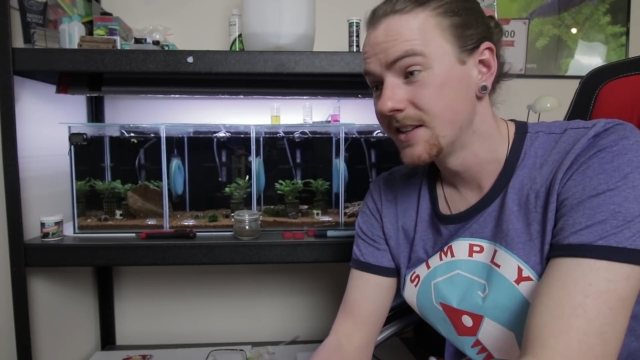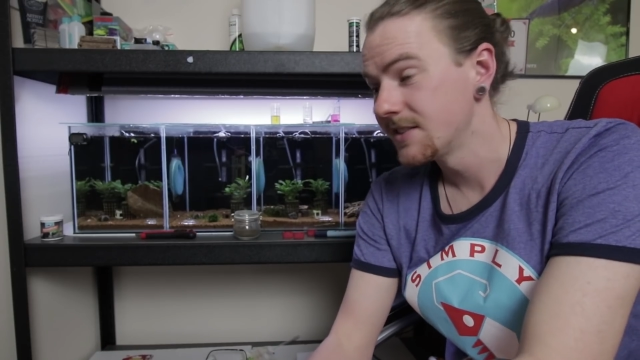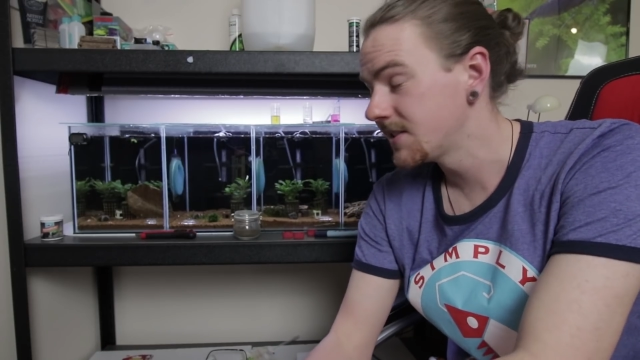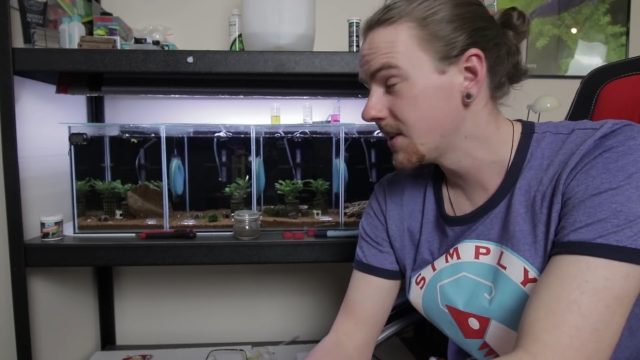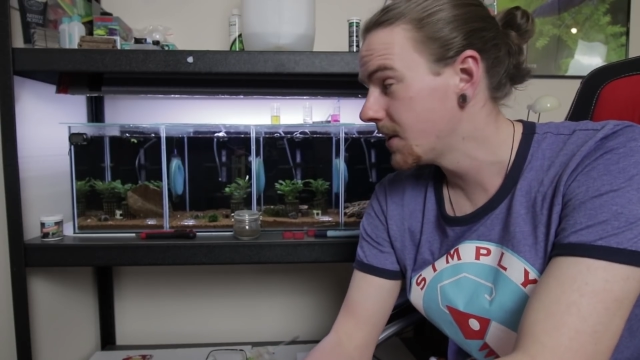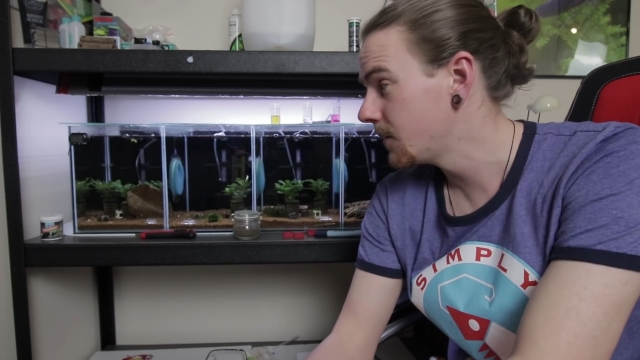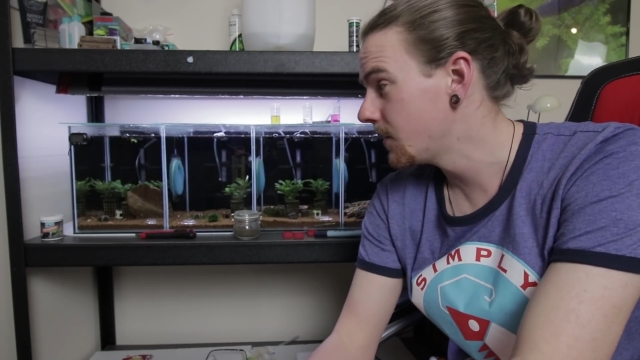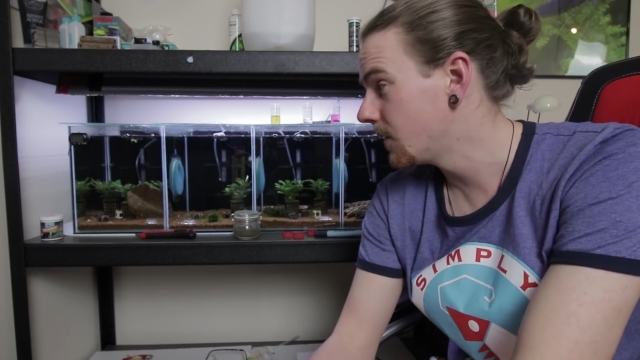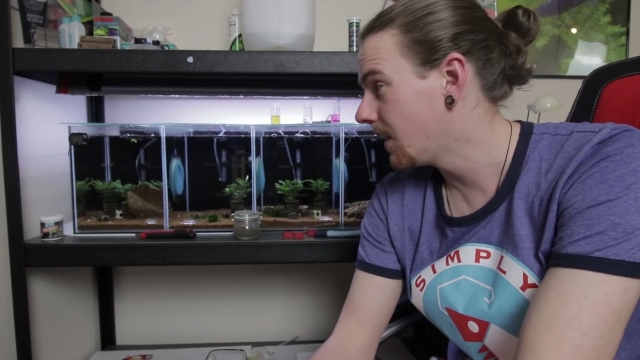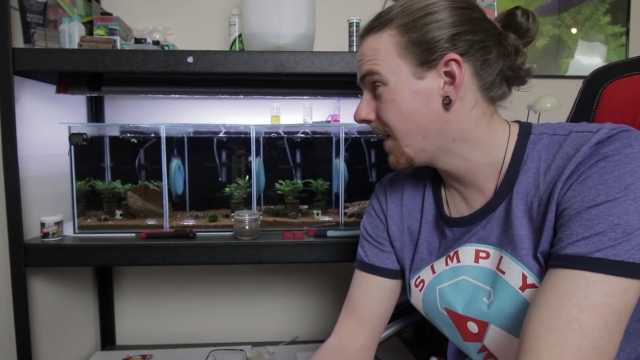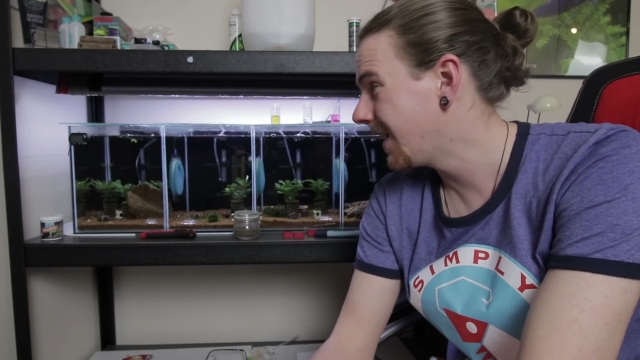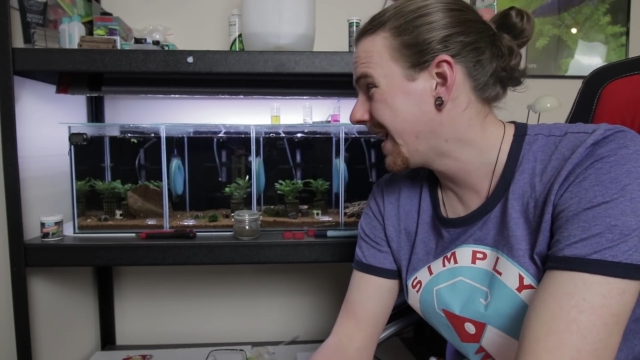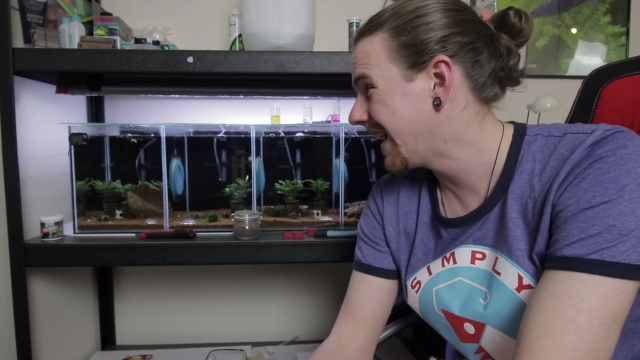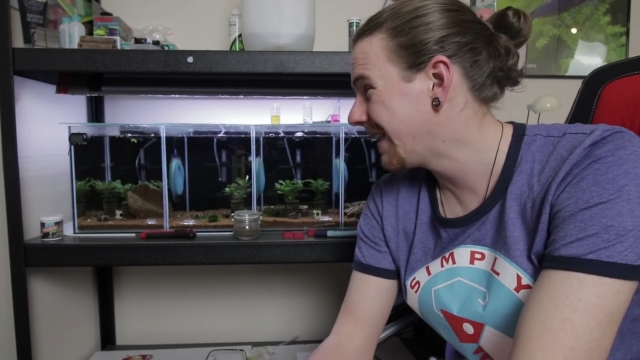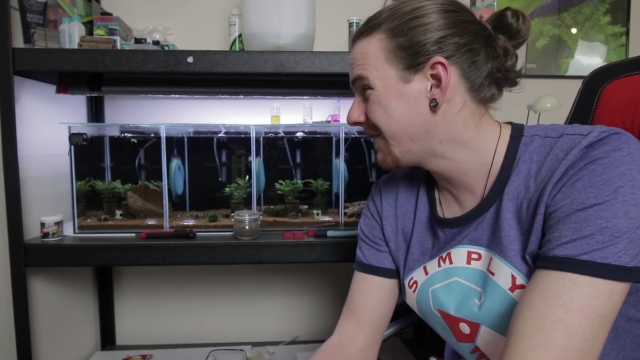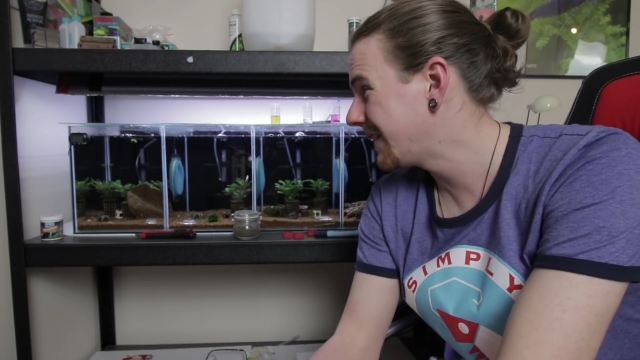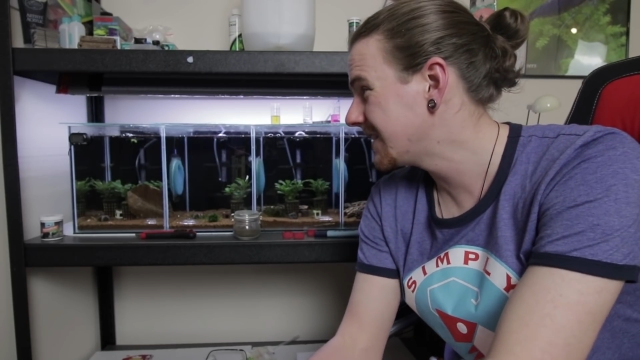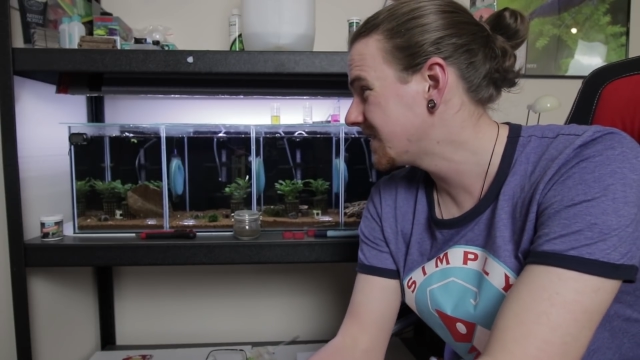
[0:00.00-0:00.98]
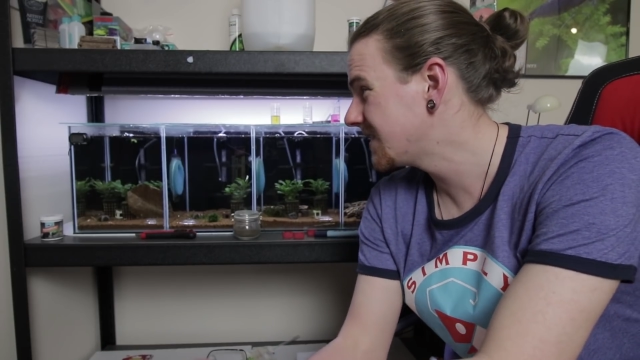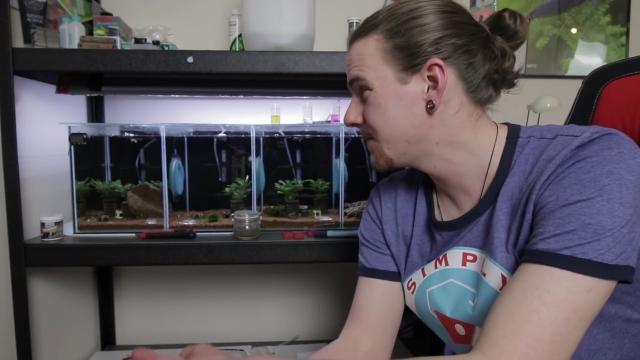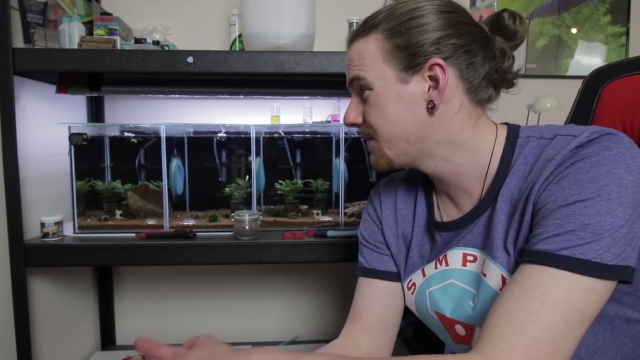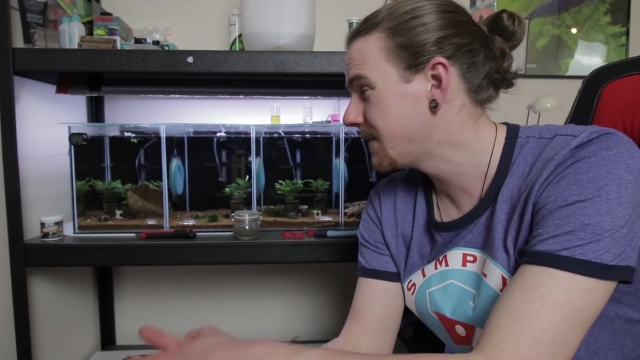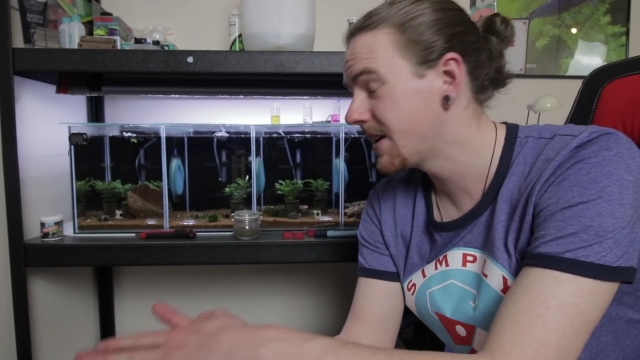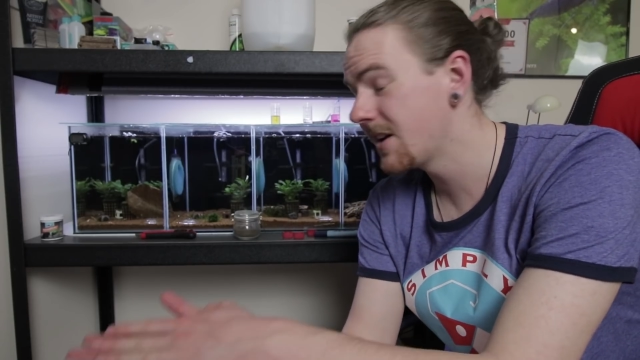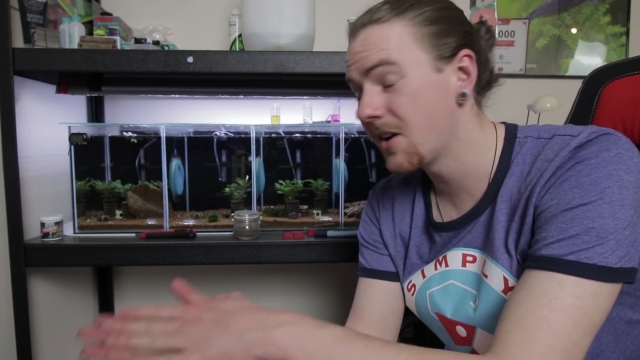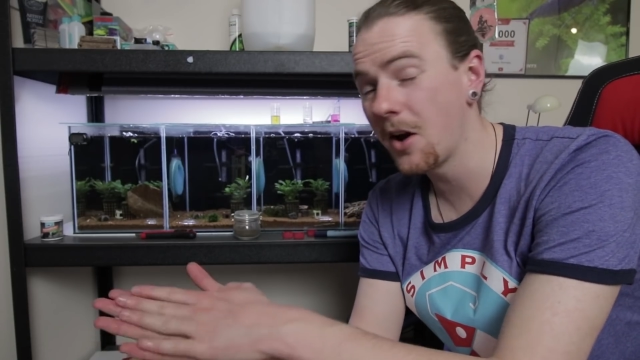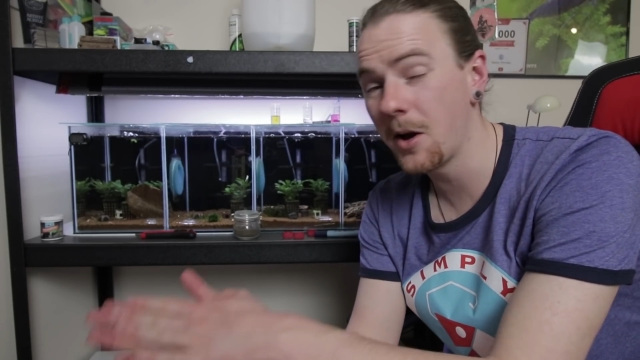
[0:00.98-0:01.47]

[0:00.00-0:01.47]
So I have actually been